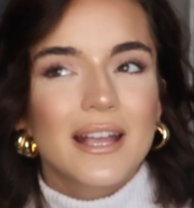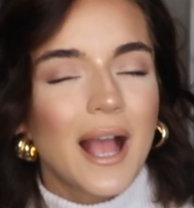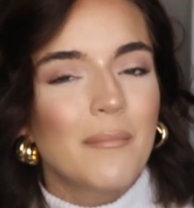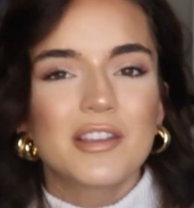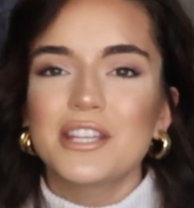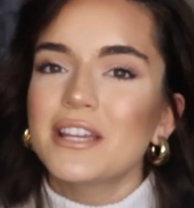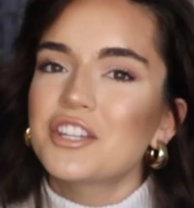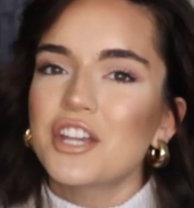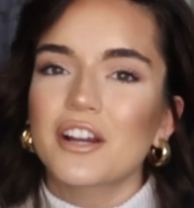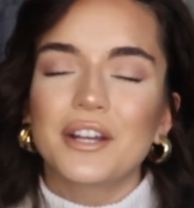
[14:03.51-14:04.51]
commenting,
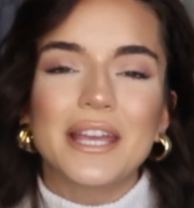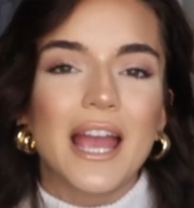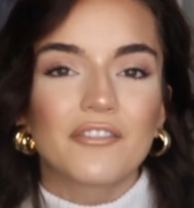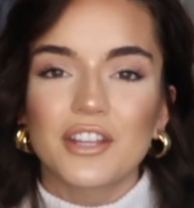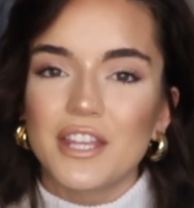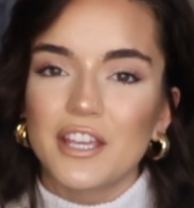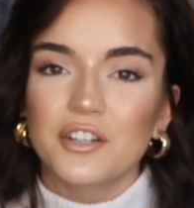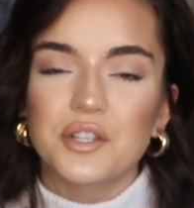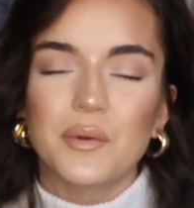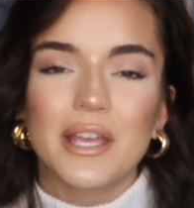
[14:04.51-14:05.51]
sharing, everything
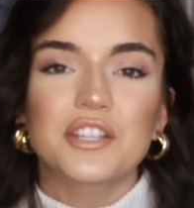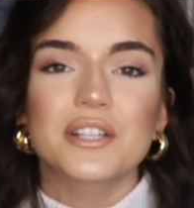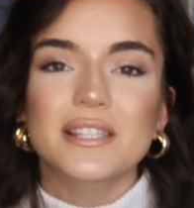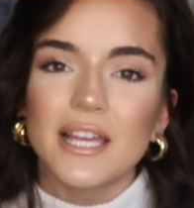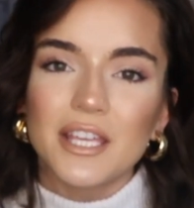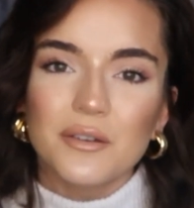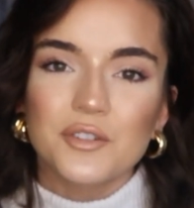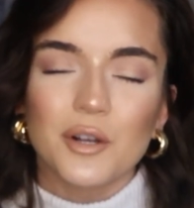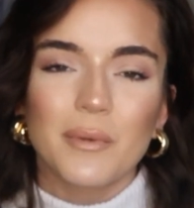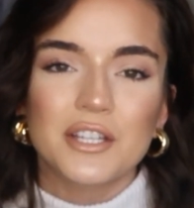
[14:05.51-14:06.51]
you're doing. Just thank you
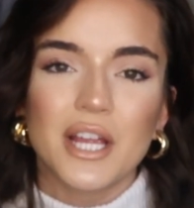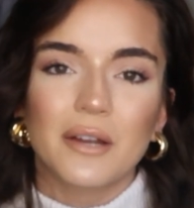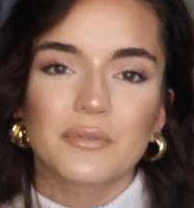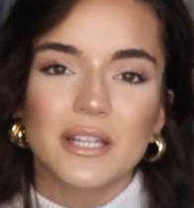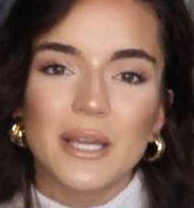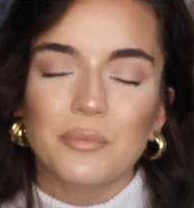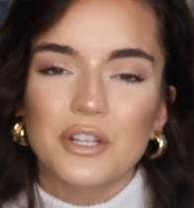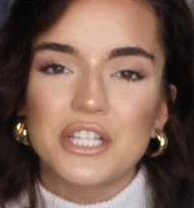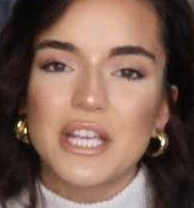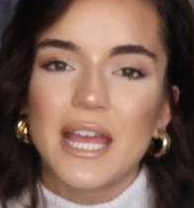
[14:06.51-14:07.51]
so much. I really
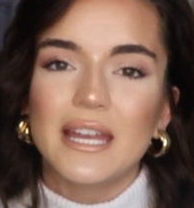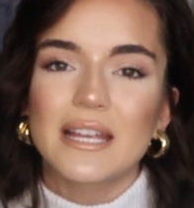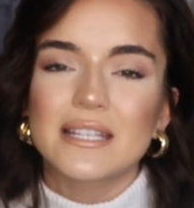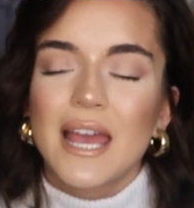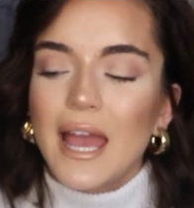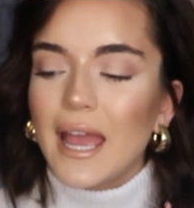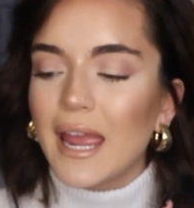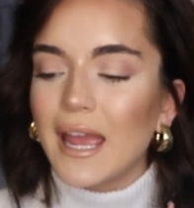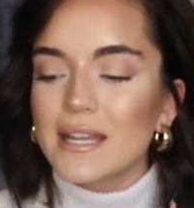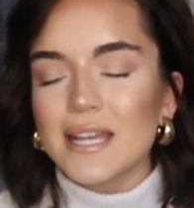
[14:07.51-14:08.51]
appreciate it,
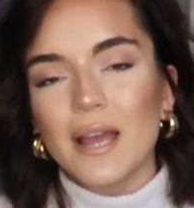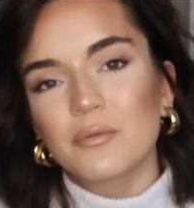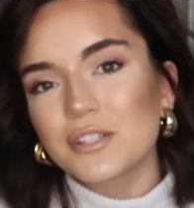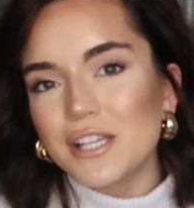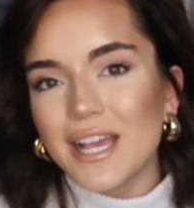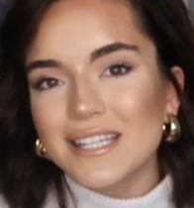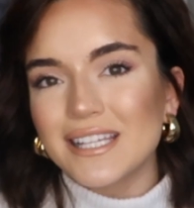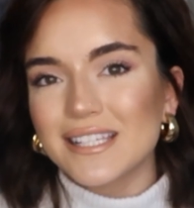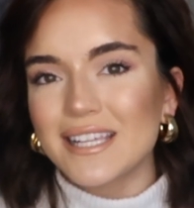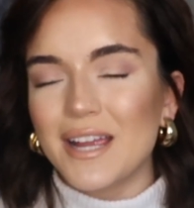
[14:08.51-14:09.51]
and I will see you guys
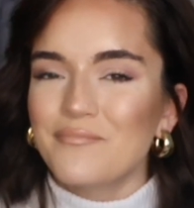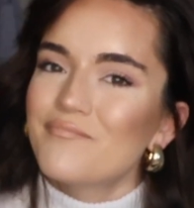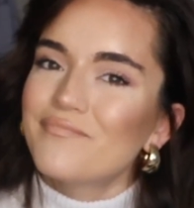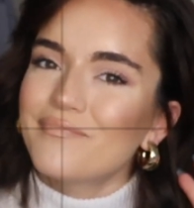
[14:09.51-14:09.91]
next time.